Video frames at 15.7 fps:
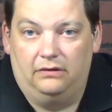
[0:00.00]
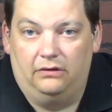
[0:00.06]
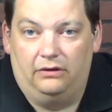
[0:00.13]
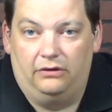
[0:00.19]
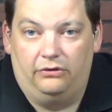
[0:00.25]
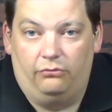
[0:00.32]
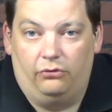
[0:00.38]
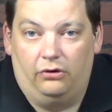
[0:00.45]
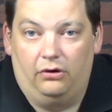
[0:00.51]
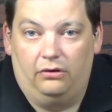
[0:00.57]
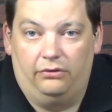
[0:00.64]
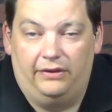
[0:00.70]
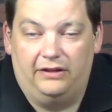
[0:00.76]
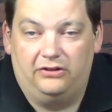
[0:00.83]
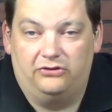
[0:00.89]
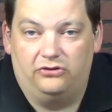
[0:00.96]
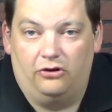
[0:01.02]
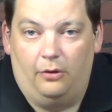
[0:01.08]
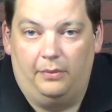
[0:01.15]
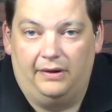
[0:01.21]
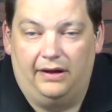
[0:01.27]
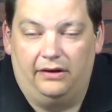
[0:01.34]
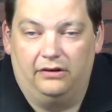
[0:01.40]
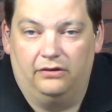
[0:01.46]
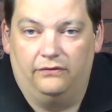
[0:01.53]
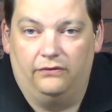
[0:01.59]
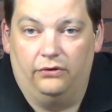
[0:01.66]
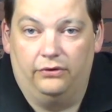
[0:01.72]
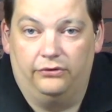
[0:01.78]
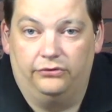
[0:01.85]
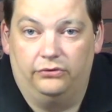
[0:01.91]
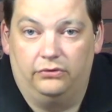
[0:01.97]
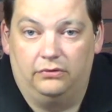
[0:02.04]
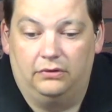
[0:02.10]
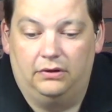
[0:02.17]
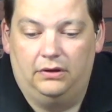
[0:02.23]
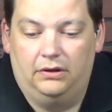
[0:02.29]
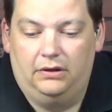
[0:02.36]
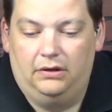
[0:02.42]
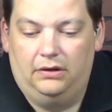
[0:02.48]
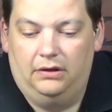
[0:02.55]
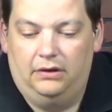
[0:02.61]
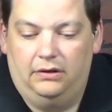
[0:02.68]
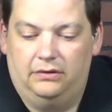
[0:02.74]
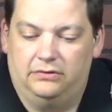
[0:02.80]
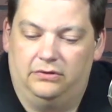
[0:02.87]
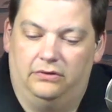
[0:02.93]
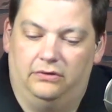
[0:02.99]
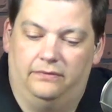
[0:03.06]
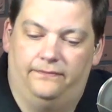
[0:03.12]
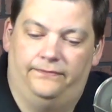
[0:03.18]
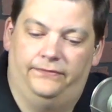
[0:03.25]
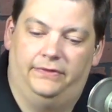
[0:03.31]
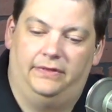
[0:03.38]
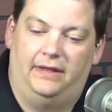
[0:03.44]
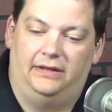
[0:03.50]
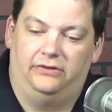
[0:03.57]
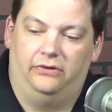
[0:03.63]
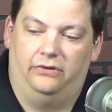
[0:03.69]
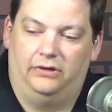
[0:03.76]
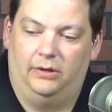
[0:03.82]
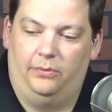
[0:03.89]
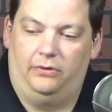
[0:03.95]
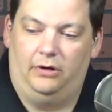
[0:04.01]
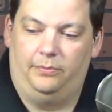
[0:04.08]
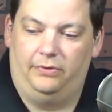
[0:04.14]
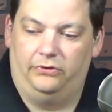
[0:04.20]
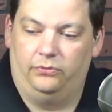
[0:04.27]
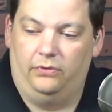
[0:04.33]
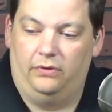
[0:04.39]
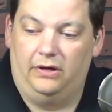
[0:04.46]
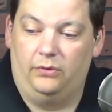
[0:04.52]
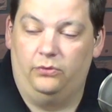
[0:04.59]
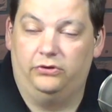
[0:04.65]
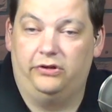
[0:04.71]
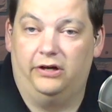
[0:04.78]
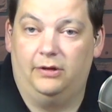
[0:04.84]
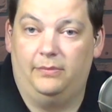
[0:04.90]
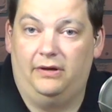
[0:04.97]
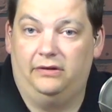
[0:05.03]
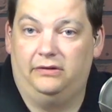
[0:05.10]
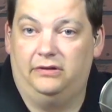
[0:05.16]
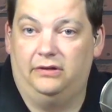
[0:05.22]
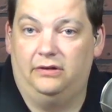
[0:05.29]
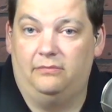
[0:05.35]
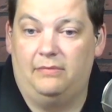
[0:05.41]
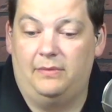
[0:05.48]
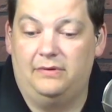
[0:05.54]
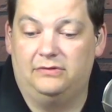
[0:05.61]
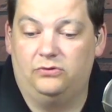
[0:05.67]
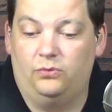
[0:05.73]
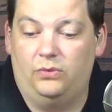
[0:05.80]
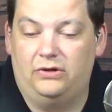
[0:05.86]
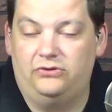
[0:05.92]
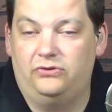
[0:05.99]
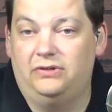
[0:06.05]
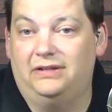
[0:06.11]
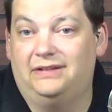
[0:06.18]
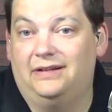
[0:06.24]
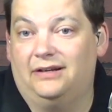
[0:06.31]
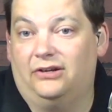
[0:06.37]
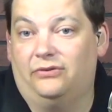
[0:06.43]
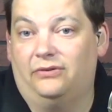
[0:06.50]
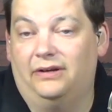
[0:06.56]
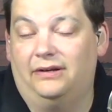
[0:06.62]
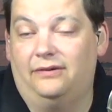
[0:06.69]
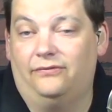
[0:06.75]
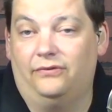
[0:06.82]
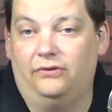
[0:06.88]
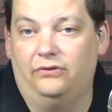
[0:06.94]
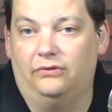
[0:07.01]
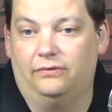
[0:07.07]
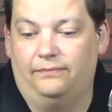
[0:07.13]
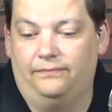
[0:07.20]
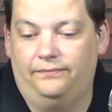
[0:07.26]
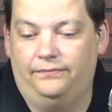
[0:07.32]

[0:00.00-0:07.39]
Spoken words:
That should all be out here really soon. So that's all coming up as well. And we'll talk about maybe some ways you can get that created for you.